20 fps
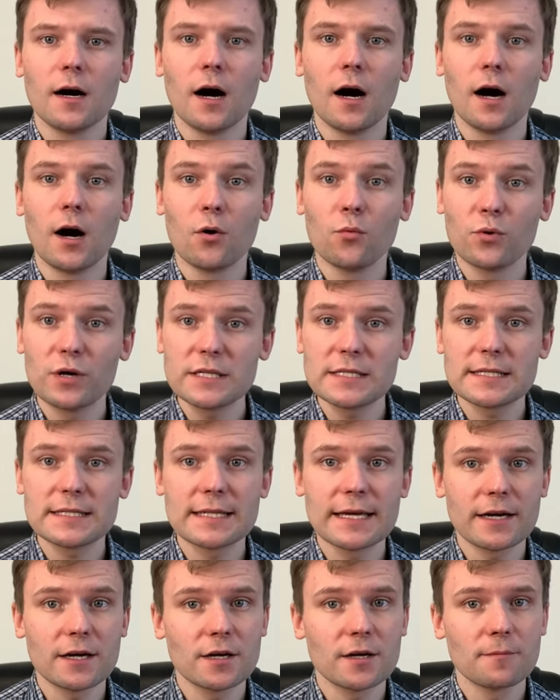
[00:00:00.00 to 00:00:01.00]
Uh, with
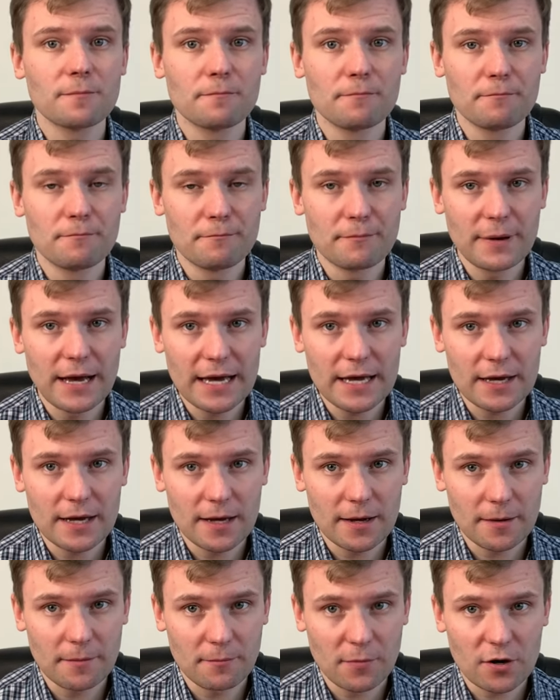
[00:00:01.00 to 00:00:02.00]
their Ma
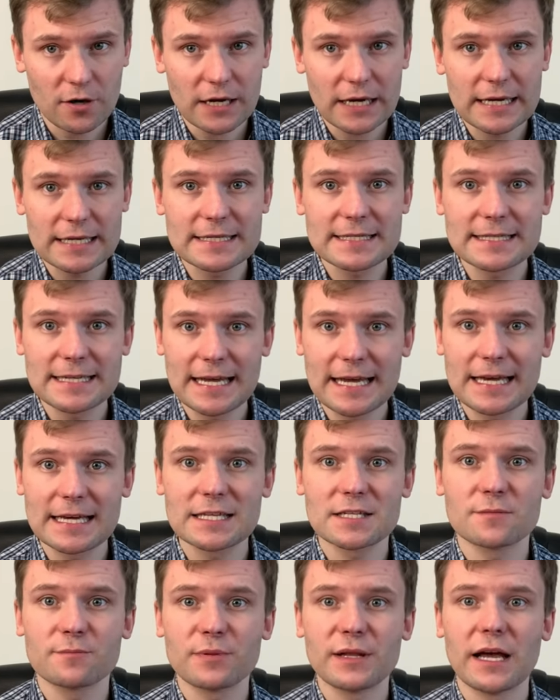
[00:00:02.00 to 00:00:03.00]
uh, Markets
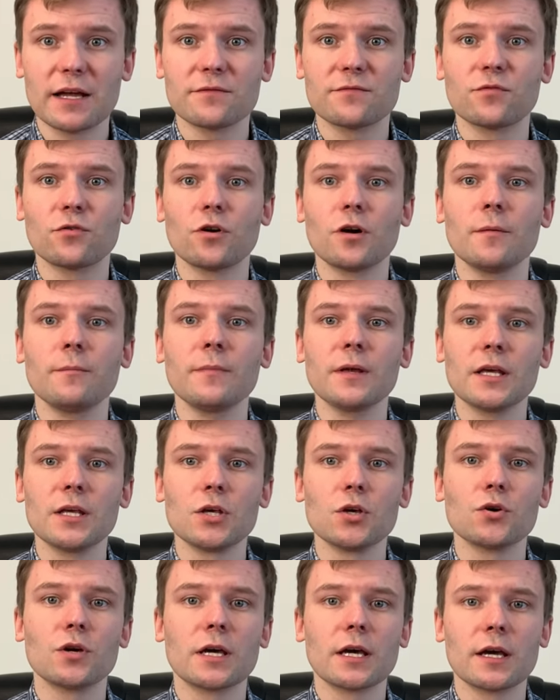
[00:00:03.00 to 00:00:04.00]
X platform,
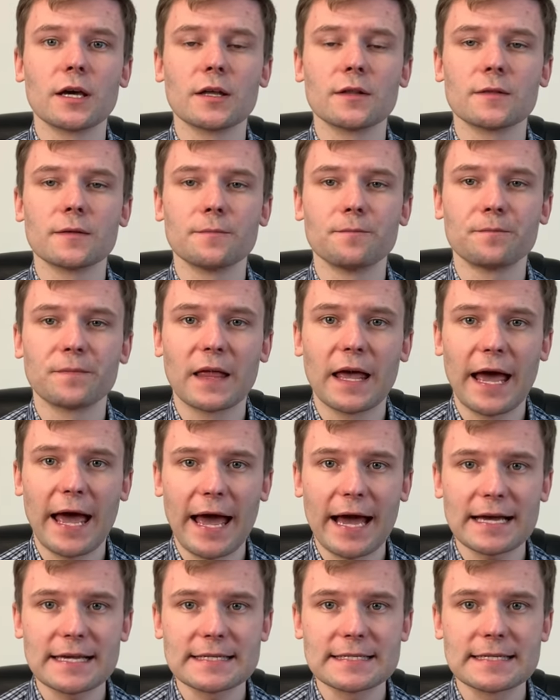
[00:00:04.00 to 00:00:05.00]
you can mm,
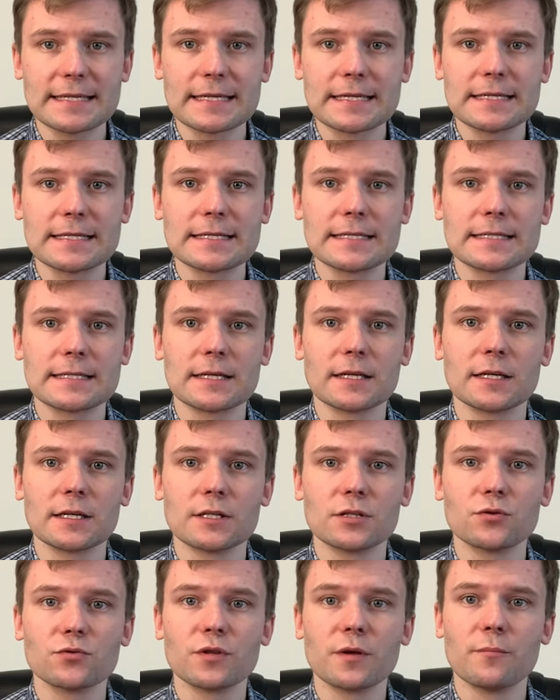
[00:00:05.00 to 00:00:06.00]
access uh,
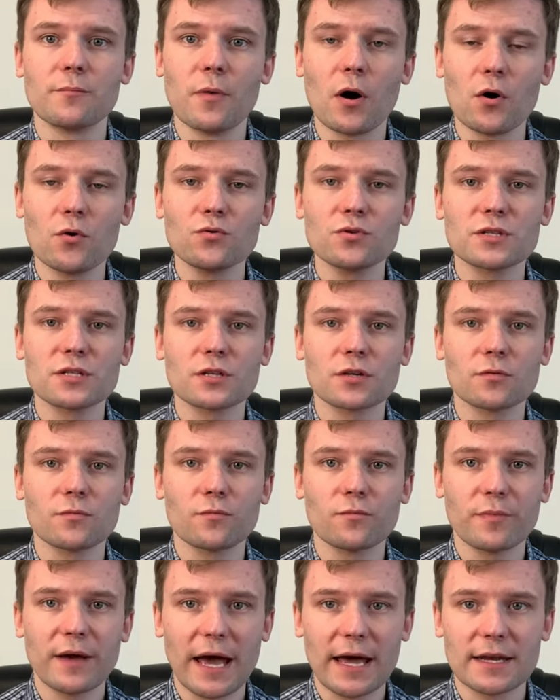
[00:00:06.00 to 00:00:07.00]
to the most
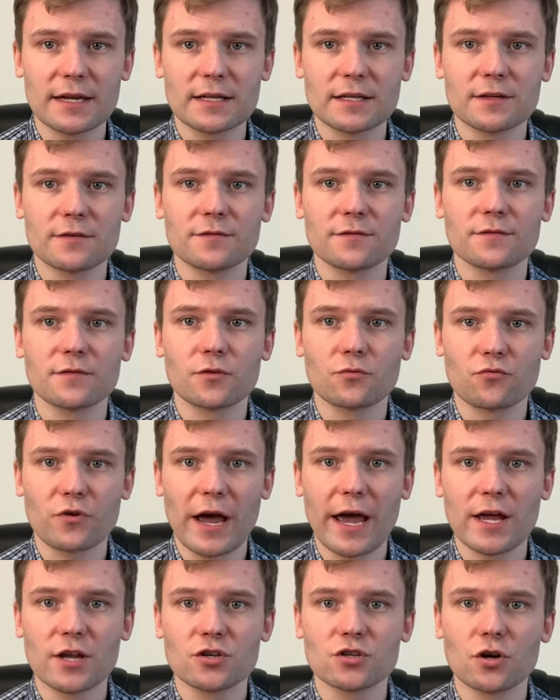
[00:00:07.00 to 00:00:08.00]
competitive
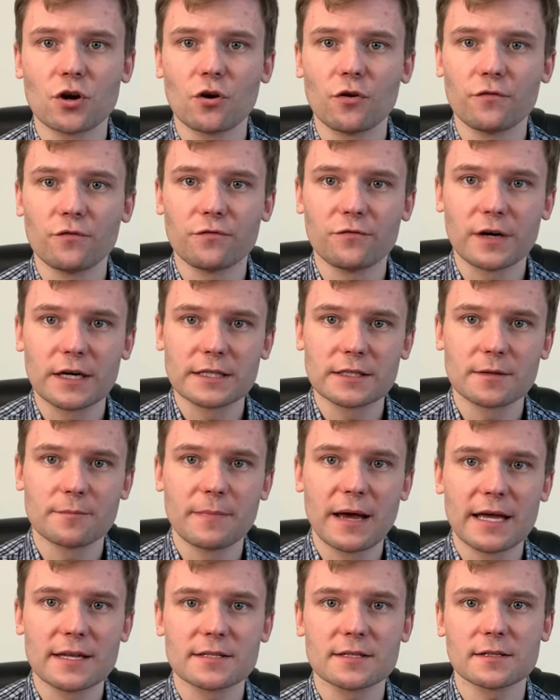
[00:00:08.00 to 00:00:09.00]
range of
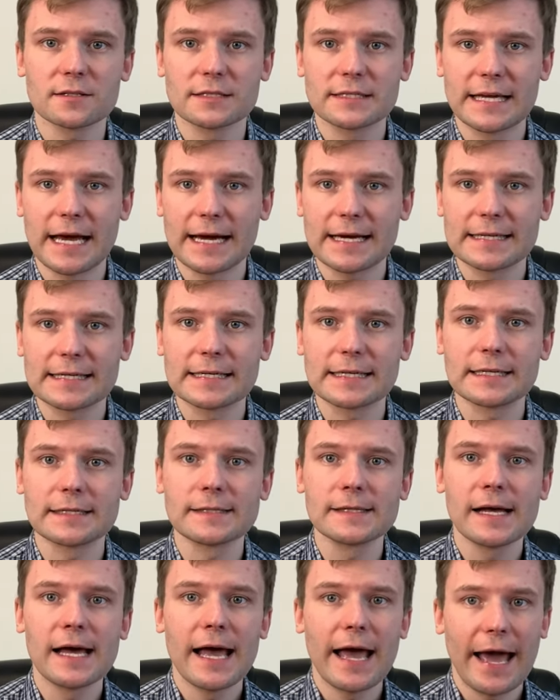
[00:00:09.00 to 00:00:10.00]
fundamental,
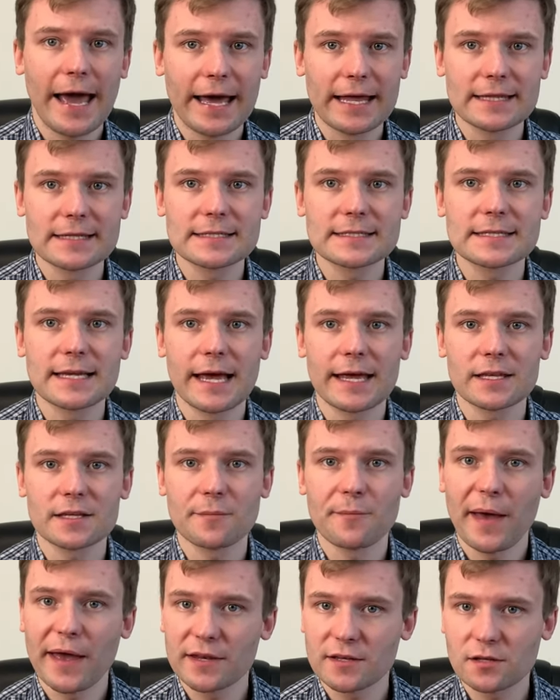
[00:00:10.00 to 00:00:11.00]
technical, and
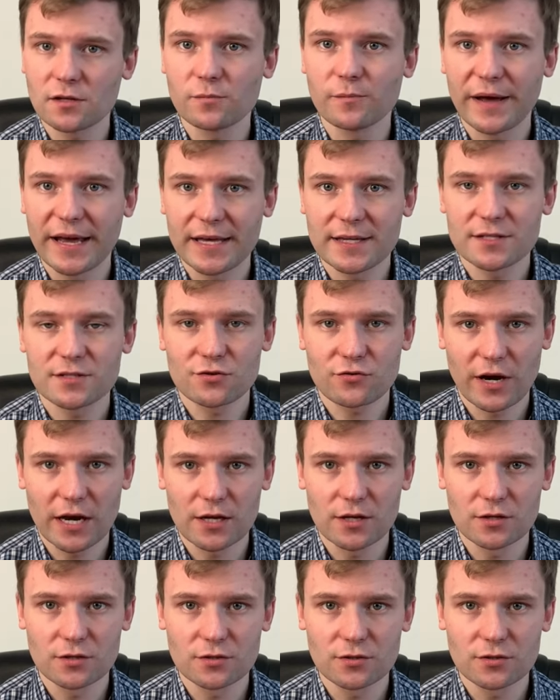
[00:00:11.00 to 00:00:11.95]
sentimental based trading